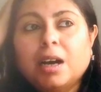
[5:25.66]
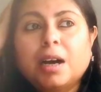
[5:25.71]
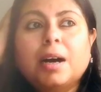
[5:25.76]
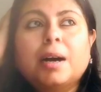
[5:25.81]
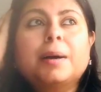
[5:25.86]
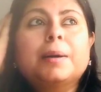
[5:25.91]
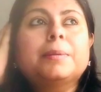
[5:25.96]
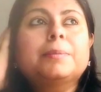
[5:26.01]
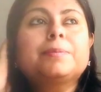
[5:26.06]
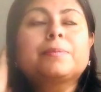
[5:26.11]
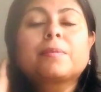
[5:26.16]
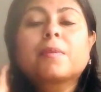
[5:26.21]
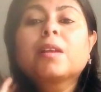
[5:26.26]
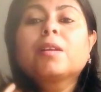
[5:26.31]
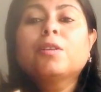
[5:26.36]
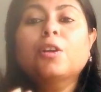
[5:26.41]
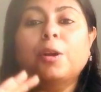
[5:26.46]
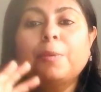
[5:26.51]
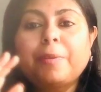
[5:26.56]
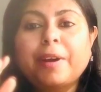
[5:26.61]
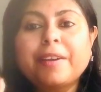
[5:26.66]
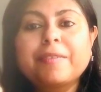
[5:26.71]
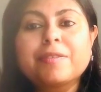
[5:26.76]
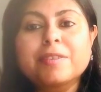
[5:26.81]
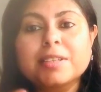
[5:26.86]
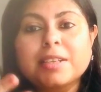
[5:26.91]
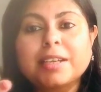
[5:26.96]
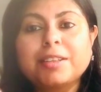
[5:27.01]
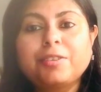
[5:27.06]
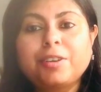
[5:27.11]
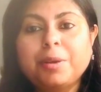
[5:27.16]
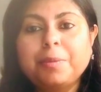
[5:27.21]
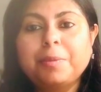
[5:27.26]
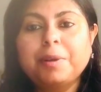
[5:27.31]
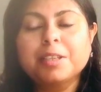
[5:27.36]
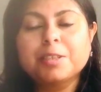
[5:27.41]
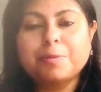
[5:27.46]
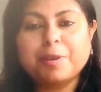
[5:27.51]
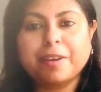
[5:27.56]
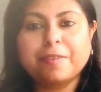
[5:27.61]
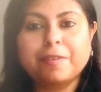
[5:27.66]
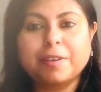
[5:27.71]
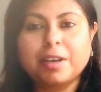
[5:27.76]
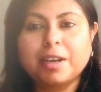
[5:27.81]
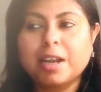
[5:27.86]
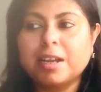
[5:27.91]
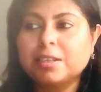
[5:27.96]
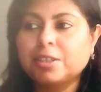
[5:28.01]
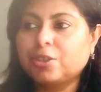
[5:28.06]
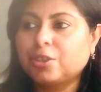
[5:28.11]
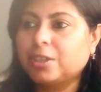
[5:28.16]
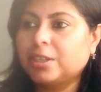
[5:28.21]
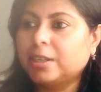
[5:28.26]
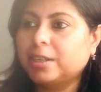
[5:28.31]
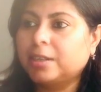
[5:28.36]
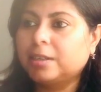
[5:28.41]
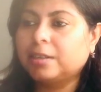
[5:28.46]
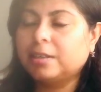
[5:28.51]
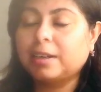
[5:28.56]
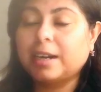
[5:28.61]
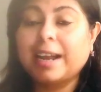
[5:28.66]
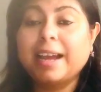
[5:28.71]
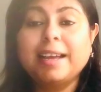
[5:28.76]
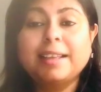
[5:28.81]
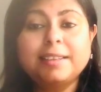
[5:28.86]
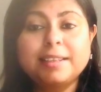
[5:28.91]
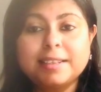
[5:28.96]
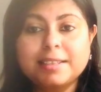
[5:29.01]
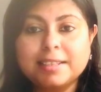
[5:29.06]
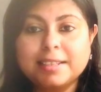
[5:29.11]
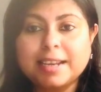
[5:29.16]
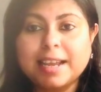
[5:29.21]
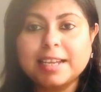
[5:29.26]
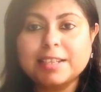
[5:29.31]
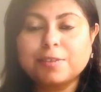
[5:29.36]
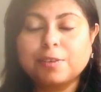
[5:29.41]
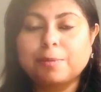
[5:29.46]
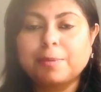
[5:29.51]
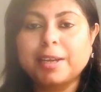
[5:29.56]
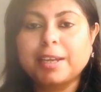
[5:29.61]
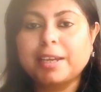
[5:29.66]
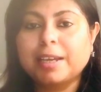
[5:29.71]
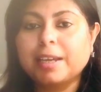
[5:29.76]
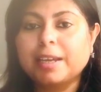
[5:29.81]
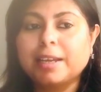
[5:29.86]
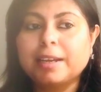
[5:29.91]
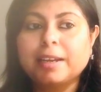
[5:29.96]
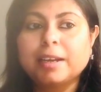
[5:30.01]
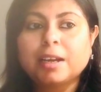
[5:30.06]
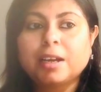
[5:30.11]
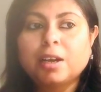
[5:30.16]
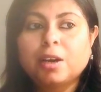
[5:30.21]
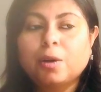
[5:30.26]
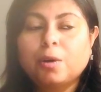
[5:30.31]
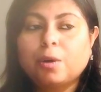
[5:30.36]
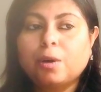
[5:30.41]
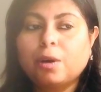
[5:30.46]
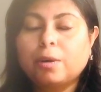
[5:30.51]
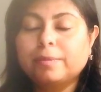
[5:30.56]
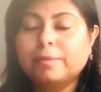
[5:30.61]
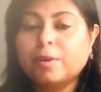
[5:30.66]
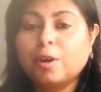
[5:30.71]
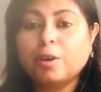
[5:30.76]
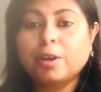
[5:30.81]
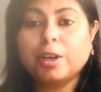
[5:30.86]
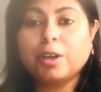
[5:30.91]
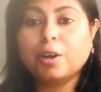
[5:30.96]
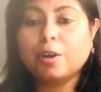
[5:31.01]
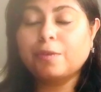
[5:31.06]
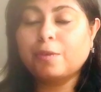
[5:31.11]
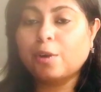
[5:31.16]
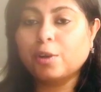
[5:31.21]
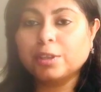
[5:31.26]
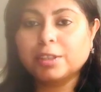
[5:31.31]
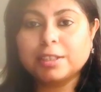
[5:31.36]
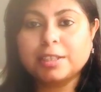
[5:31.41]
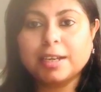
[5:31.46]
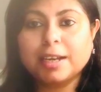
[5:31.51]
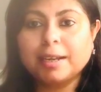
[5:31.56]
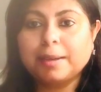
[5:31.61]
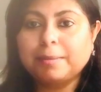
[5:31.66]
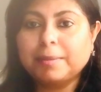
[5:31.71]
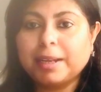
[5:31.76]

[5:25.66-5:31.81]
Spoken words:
not breakfast, like 3 meals, breakfast, lunch and dinner, and then snacks for my kid on and off all the time.